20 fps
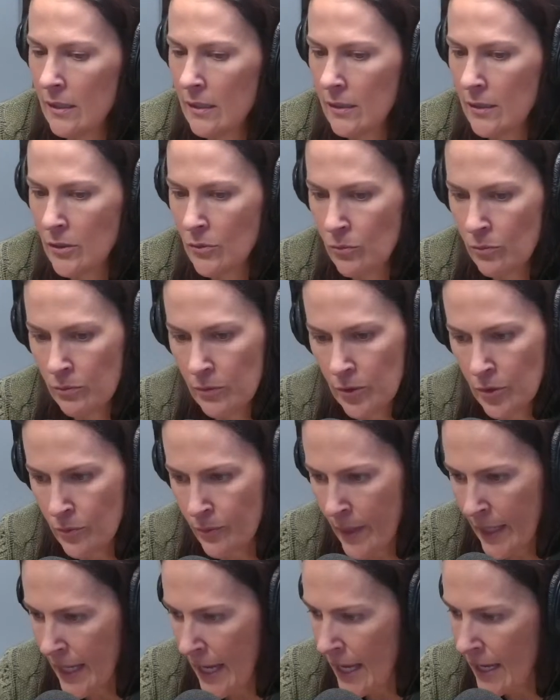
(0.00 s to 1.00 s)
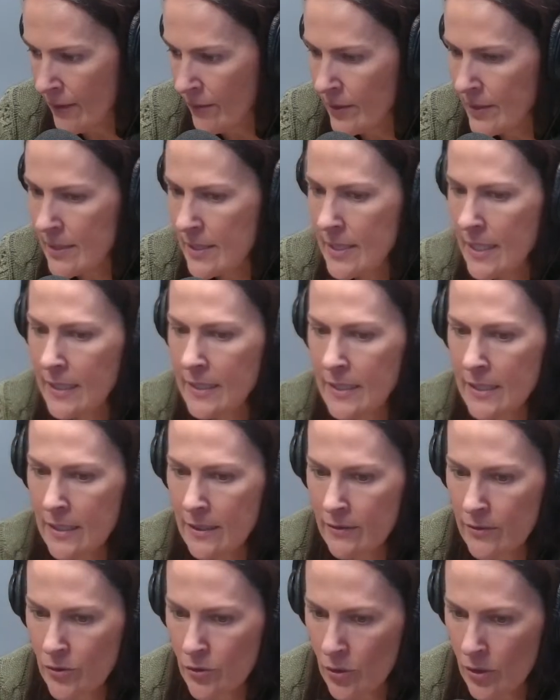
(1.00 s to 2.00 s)
you may have
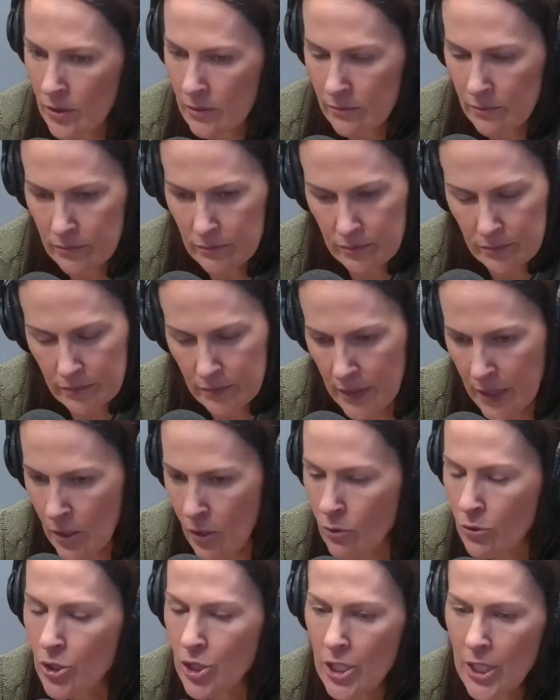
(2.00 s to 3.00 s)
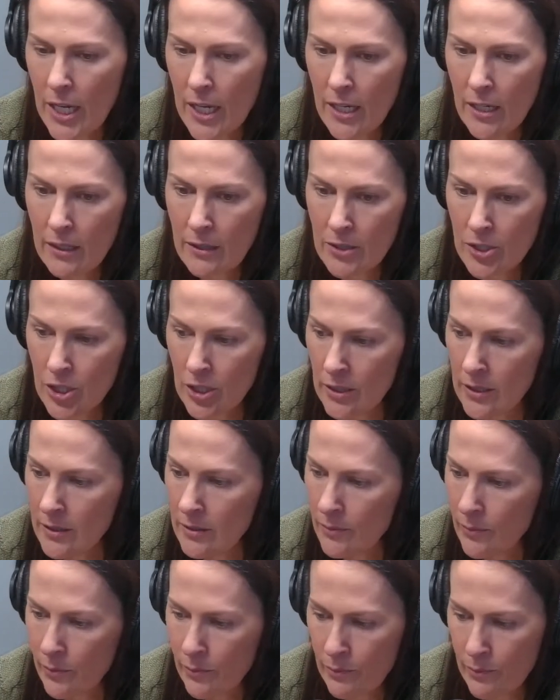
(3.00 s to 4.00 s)
incentives or
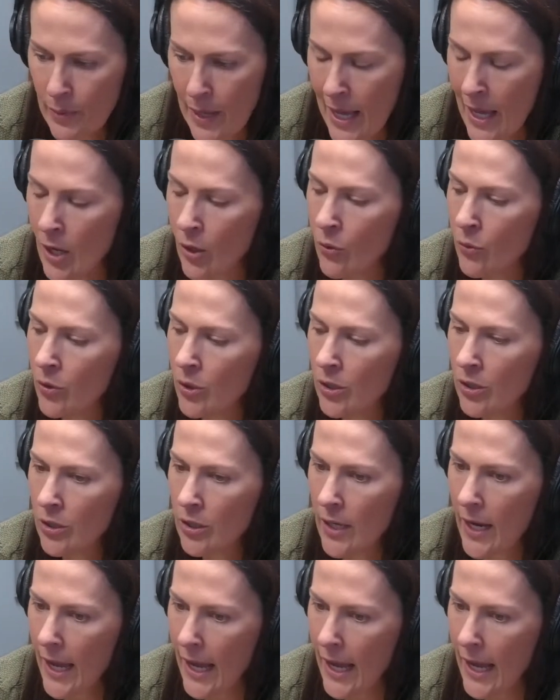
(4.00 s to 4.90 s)
negotiation power,